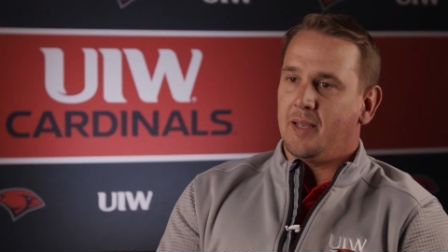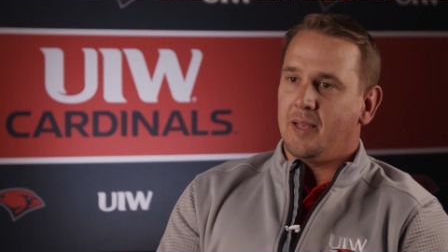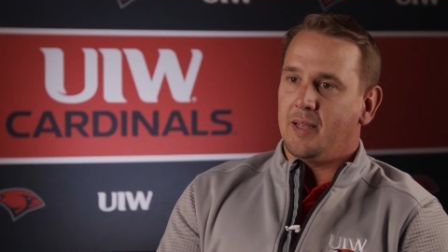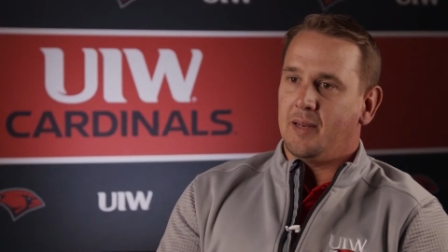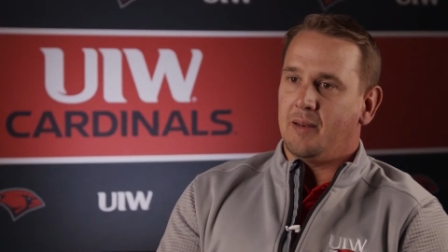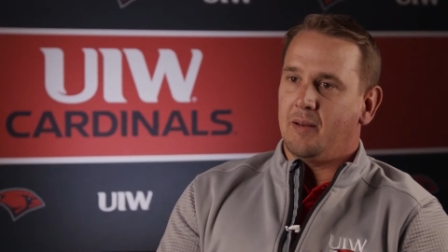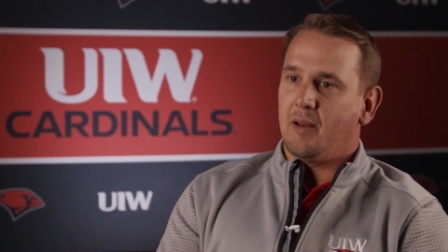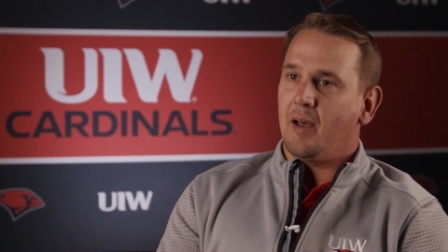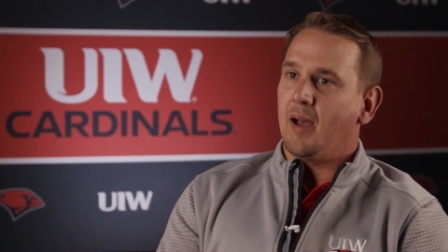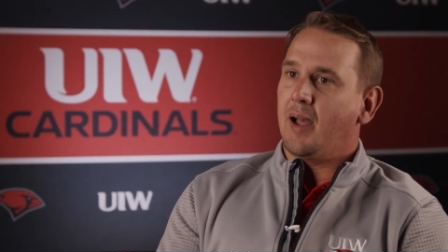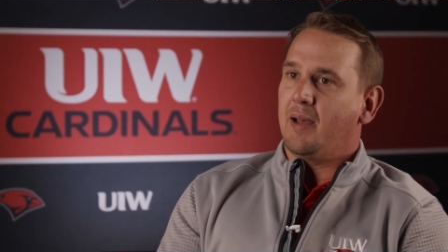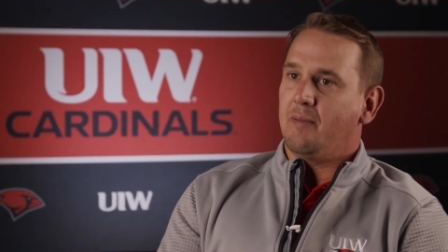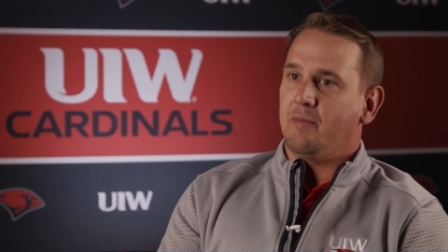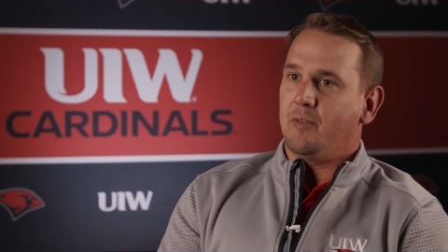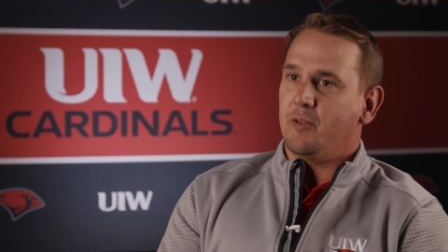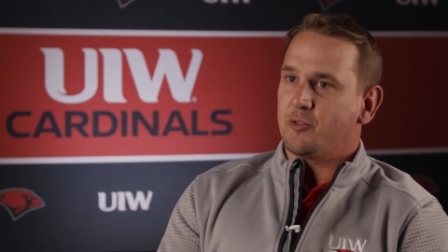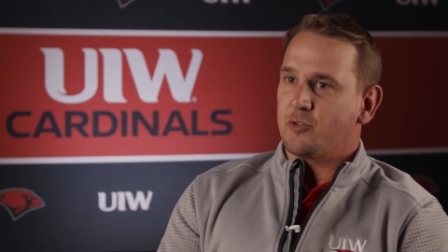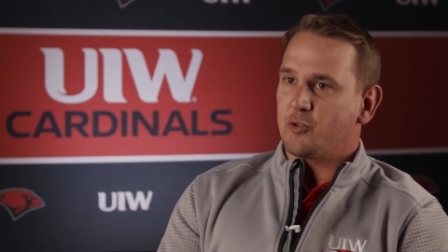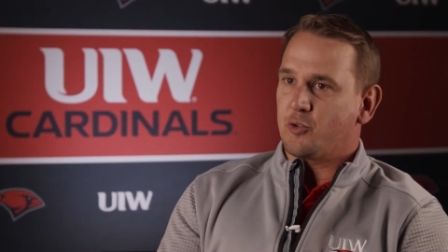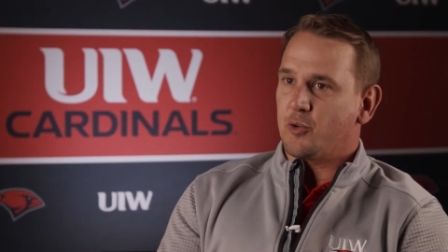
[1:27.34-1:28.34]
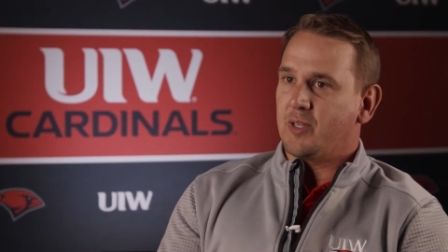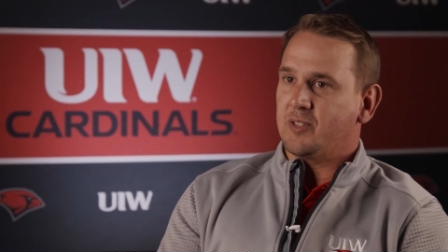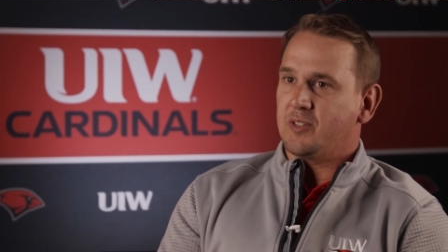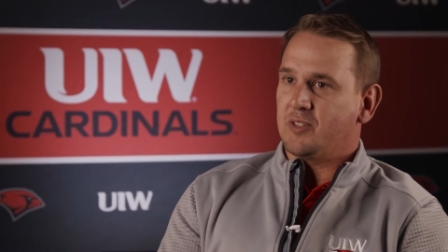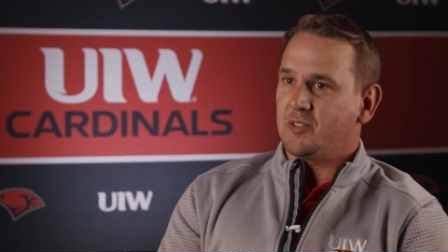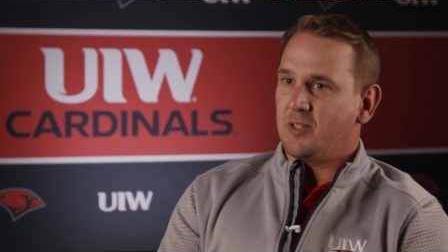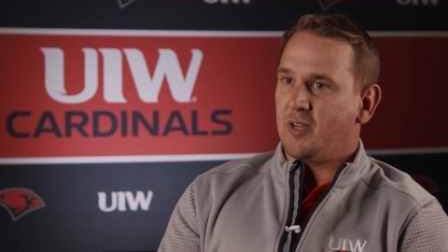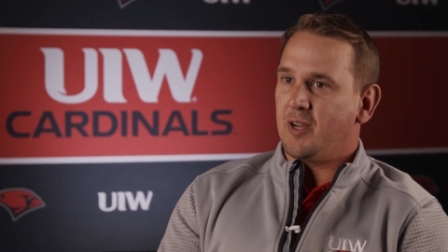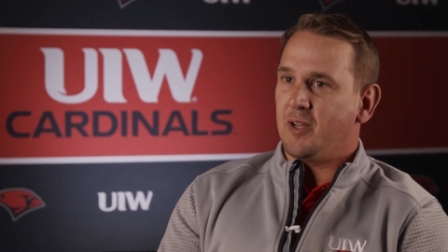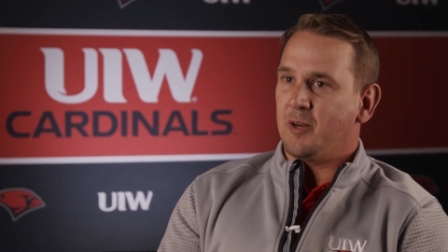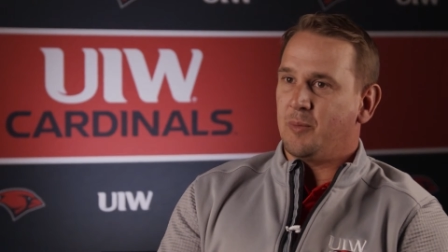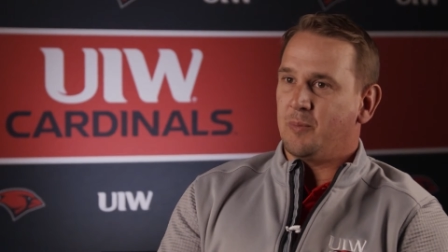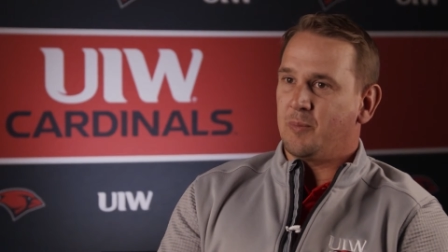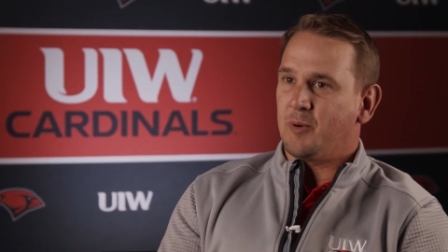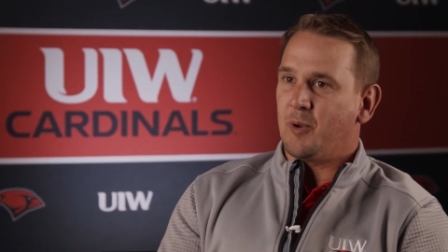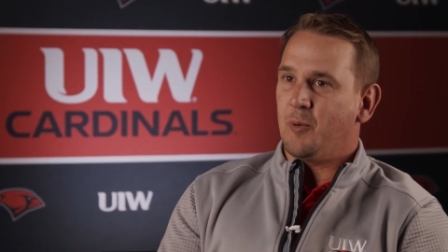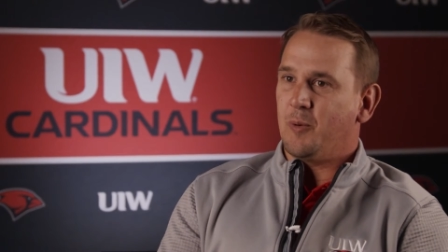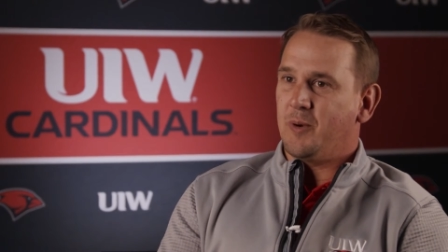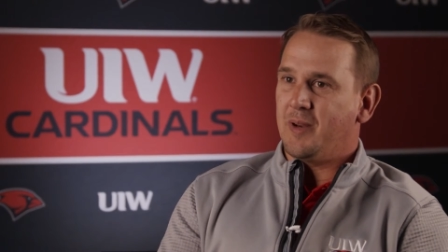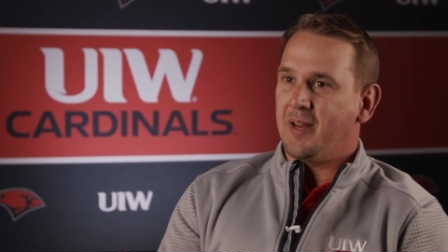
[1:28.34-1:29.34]
and not have the stresses on them
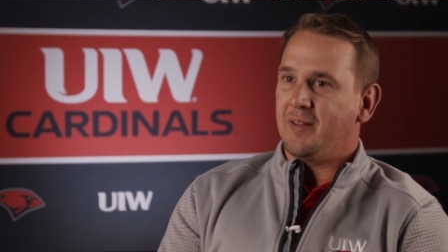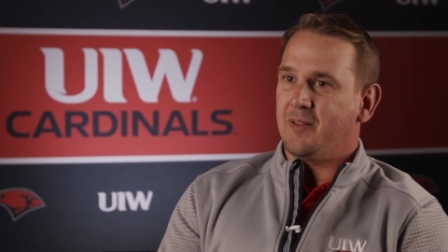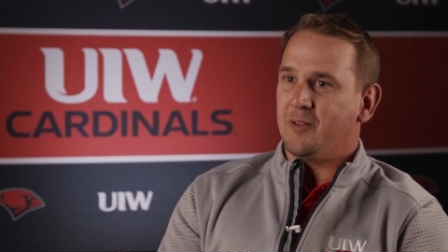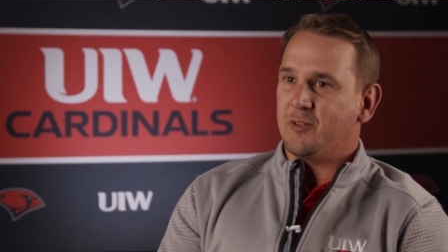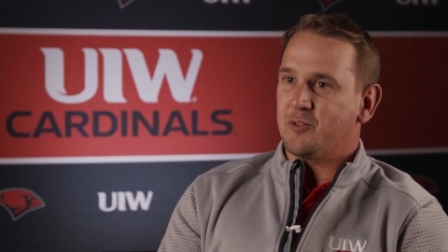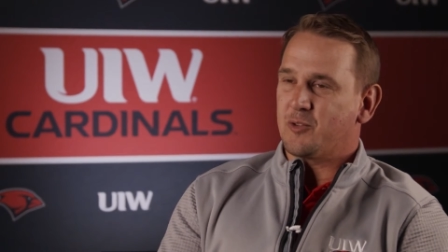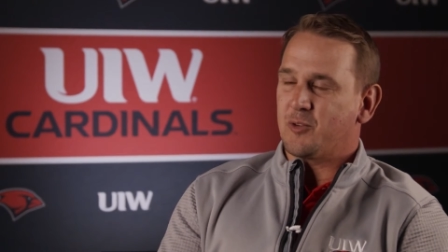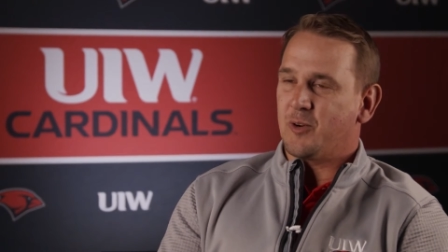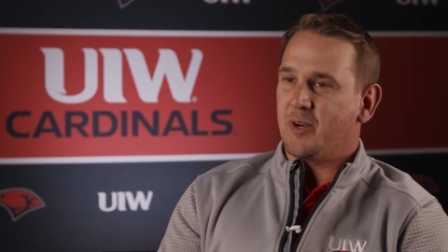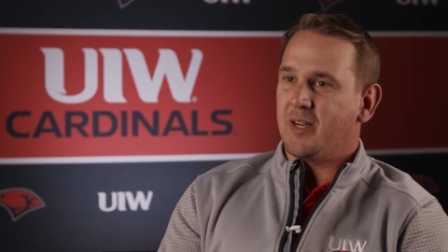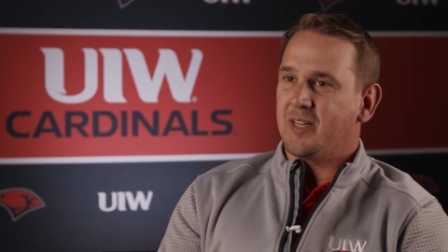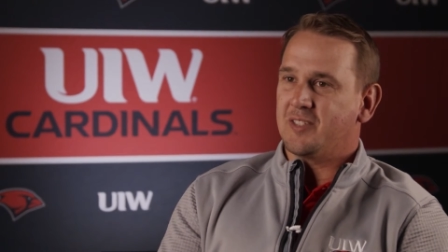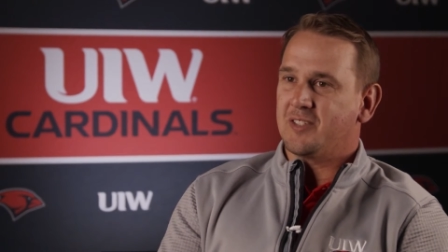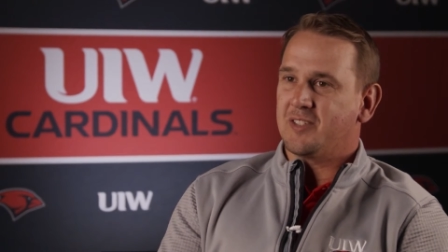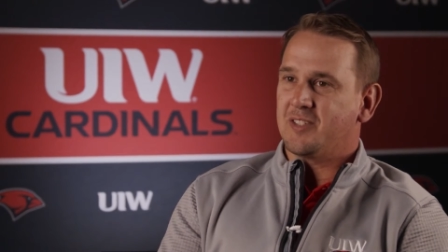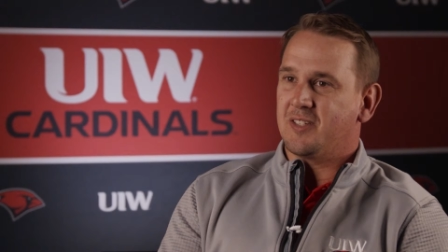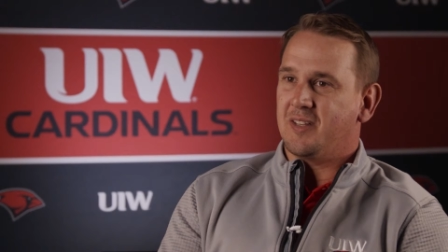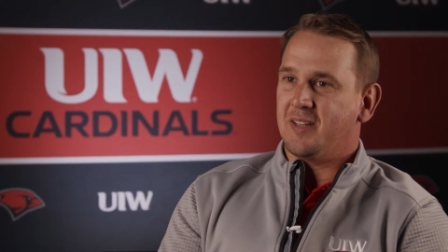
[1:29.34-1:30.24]
going down the stretch